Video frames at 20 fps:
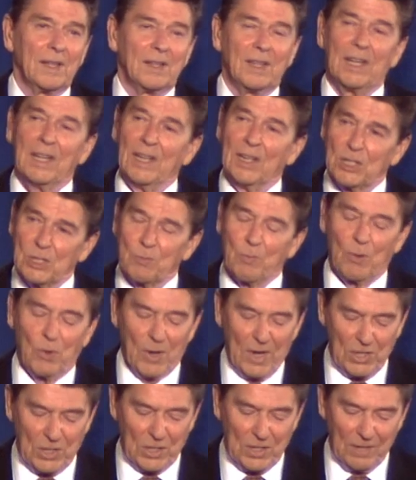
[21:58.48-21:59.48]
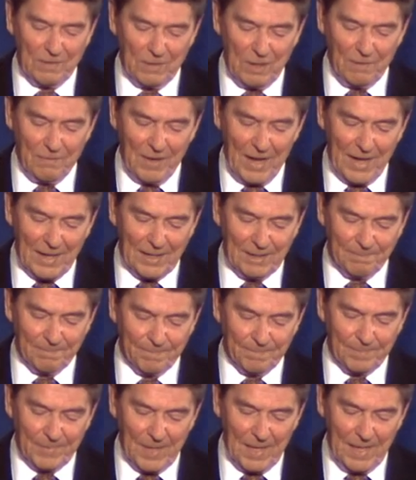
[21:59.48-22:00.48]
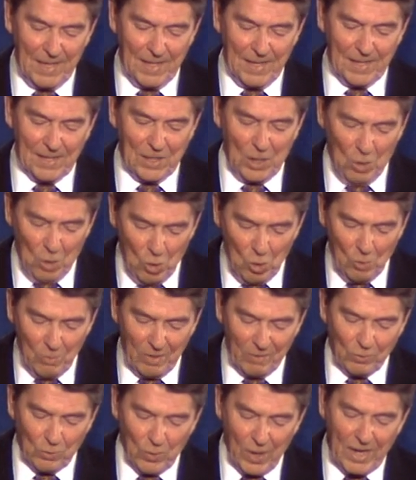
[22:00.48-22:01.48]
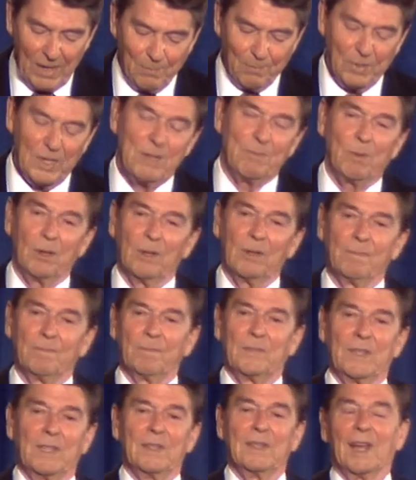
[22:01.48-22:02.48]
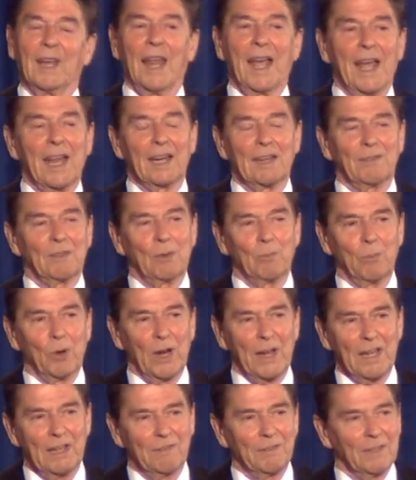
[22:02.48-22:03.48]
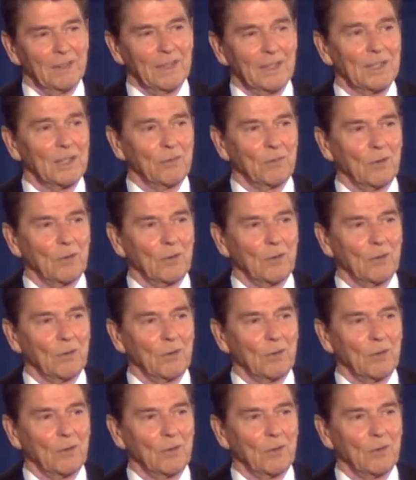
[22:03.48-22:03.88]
the inspiration of Nevada, the home of great people in the land of the brave and the